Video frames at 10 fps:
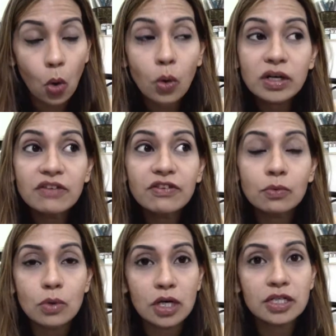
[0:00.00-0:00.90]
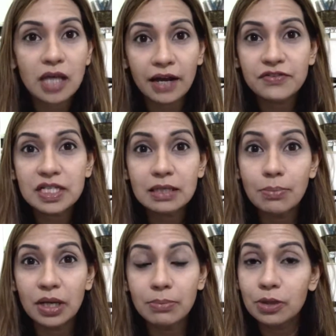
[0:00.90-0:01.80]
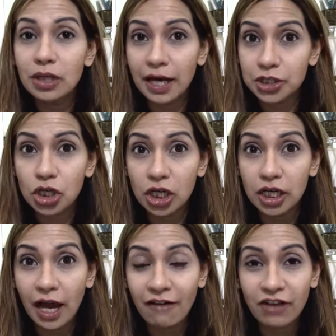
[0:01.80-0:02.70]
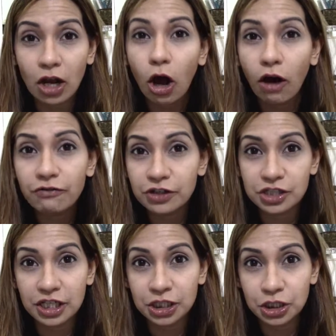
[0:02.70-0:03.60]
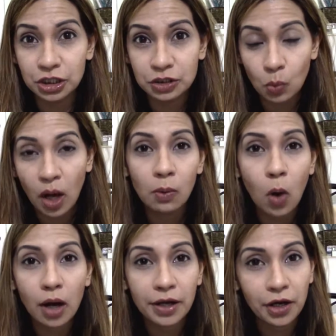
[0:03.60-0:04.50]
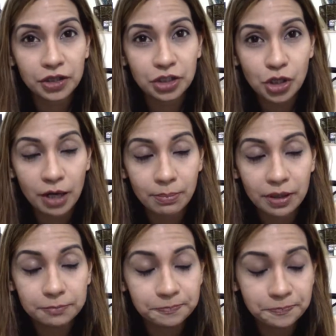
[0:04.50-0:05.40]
Or even worse, I've seen people actually having conversations while walking on the treadmill.